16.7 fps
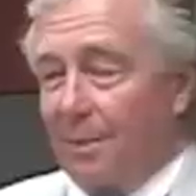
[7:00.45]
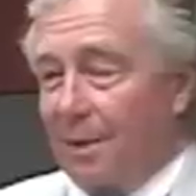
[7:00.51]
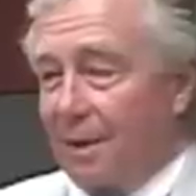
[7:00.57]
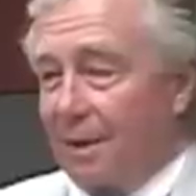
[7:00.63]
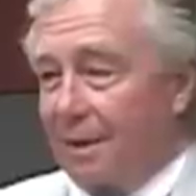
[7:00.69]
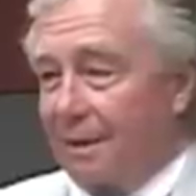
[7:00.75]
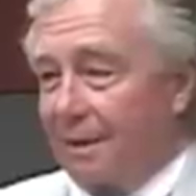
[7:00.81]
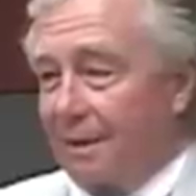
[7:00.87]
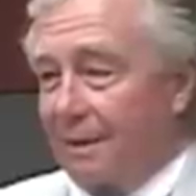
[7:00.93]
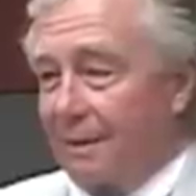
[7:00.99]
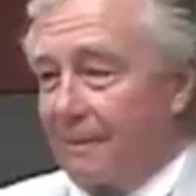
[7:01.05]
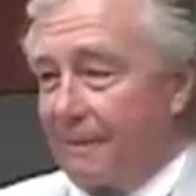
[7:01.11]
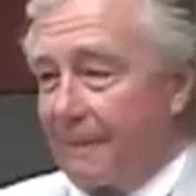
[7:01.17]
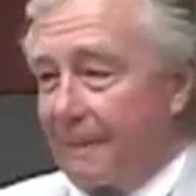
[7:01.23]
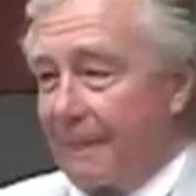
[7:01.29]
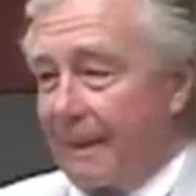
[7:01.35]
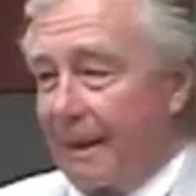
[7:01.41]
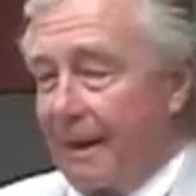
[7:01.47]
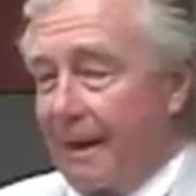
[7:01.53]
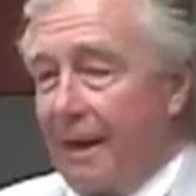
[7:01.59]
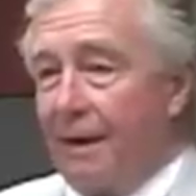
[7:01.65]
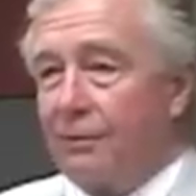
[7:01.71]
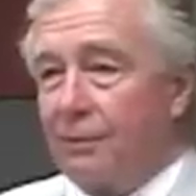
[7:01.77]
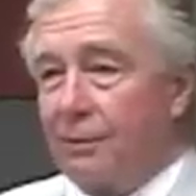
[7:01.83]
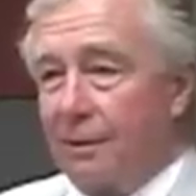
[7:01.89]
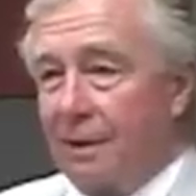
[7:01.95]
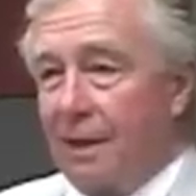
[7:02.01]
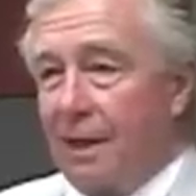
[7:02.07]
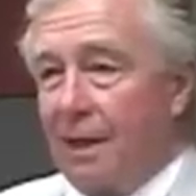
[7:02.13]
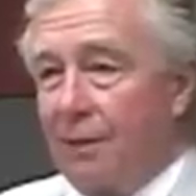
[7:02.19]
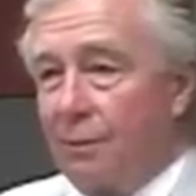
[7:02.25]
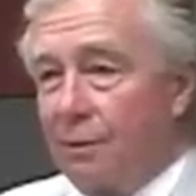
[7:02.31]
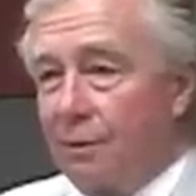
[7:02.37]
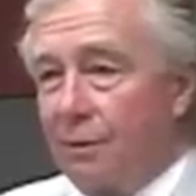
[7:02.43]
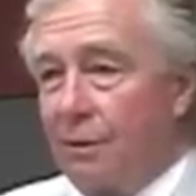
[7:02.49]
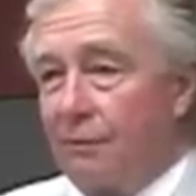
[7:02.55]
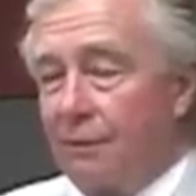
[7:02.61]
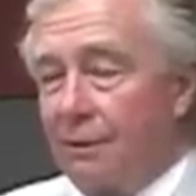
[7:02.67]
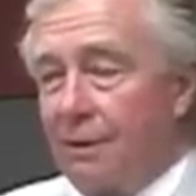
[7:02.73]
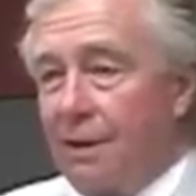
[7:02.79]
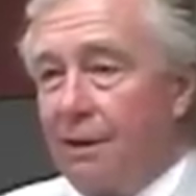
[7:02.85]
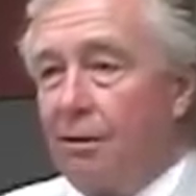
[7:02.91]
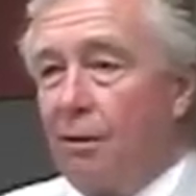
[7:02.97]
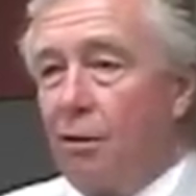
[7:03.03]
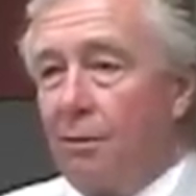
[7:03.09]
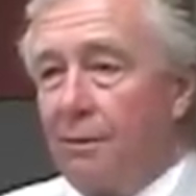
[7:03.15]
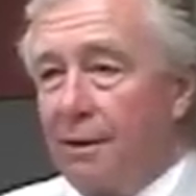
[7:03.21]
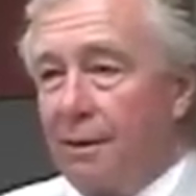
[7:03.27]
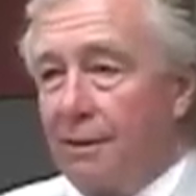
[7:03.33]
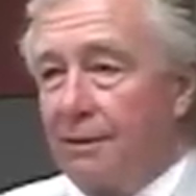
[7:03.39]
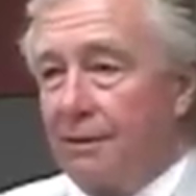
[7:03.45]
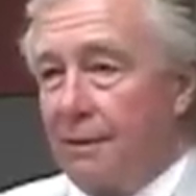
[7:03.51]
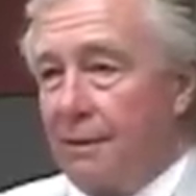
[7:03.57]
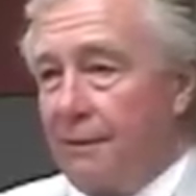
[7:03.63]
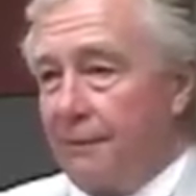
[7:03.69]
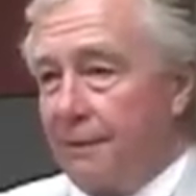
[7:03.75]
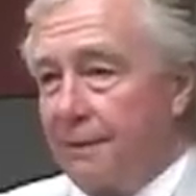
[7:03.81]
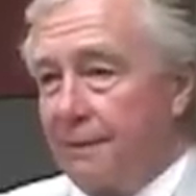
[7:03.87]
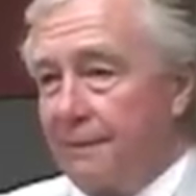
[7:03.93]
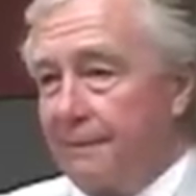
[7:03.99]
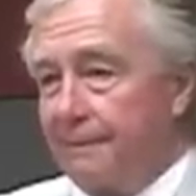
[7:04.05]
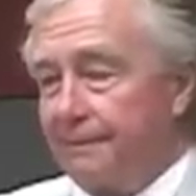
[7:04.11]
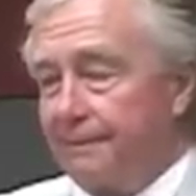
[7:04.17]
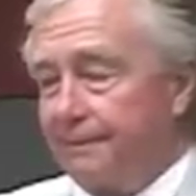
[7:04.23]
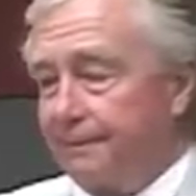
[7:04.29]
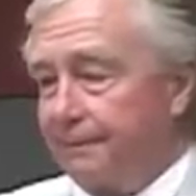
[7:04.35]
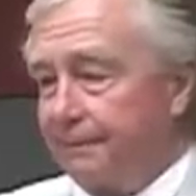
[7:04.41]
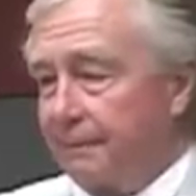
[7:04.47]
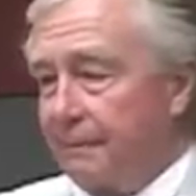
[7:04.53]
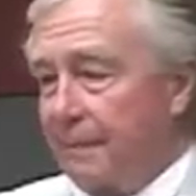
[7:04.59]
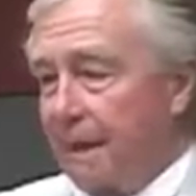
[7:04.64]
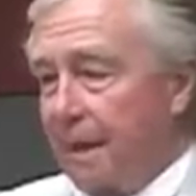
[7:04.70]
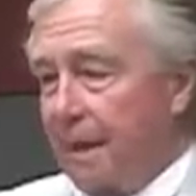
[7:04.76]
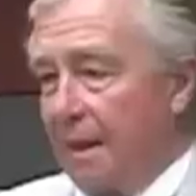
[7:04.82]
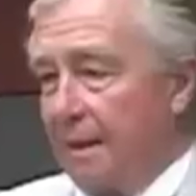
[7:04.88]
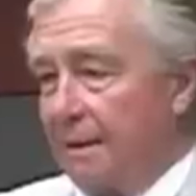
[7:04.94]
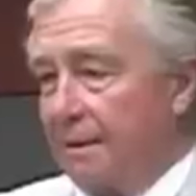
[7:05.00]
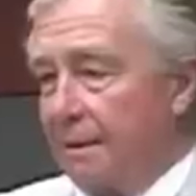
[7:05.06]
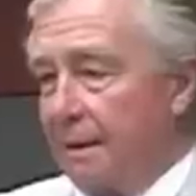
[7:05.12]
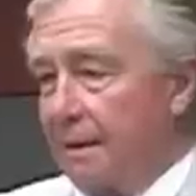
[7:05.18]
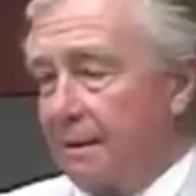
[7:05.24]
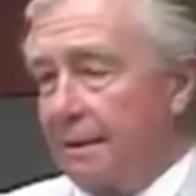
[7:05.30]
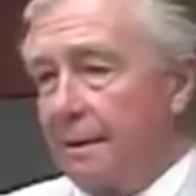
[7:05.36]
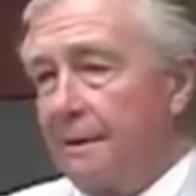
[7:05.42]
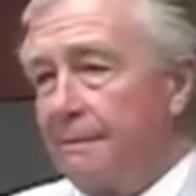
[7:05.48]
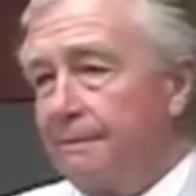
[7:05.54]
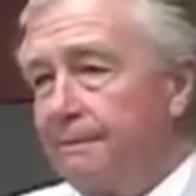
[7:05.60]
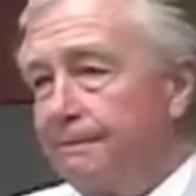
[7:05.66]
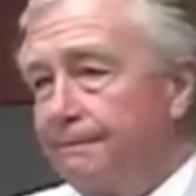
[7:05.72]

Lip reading: But after the case was over, he called me to his office. He says, I